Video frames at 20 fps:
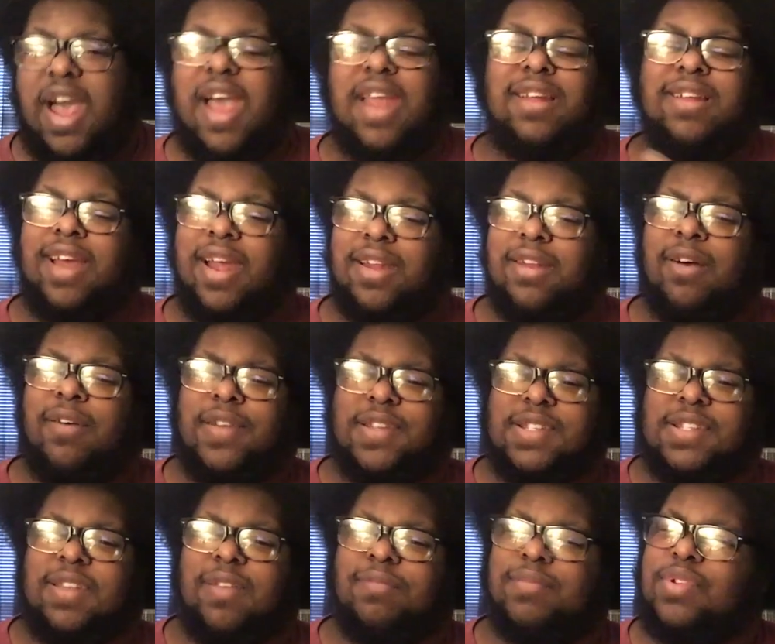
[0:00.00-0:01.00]
I, I know that's
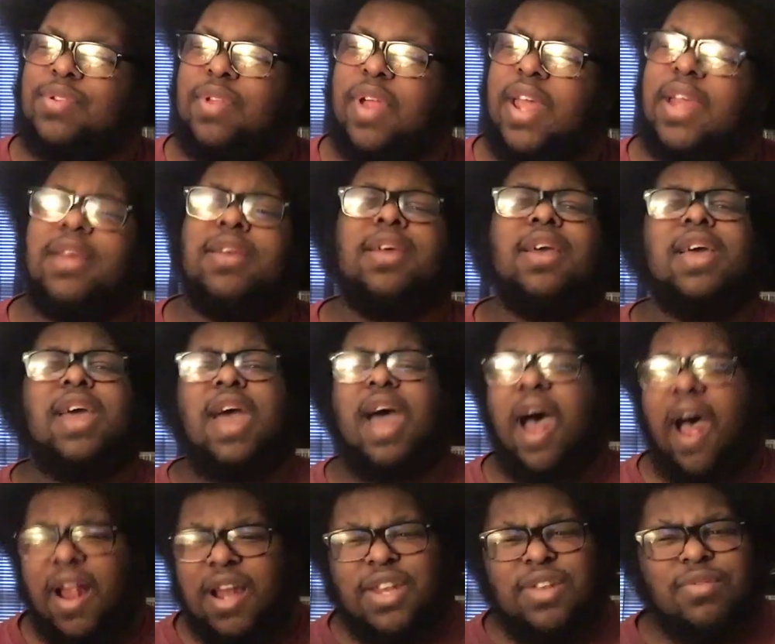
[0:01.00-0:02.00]
something you like,
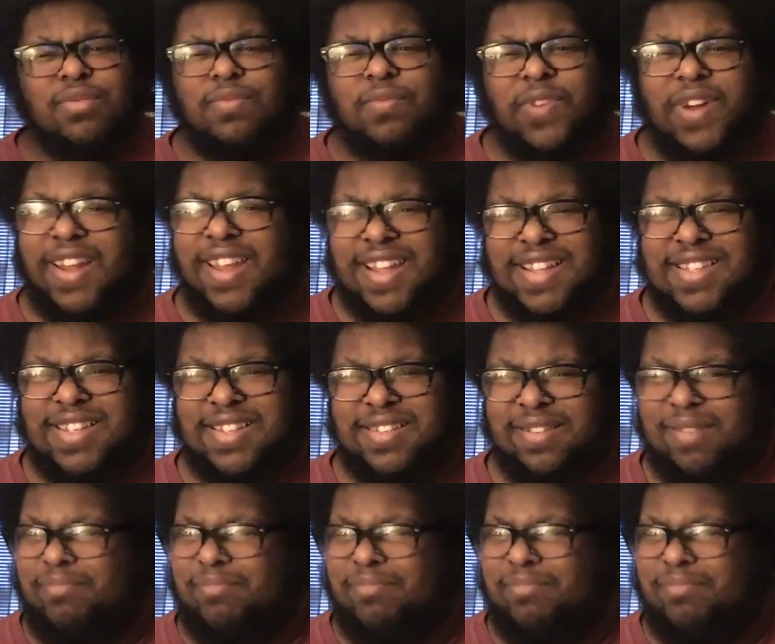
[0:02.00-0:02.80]
how do you forget to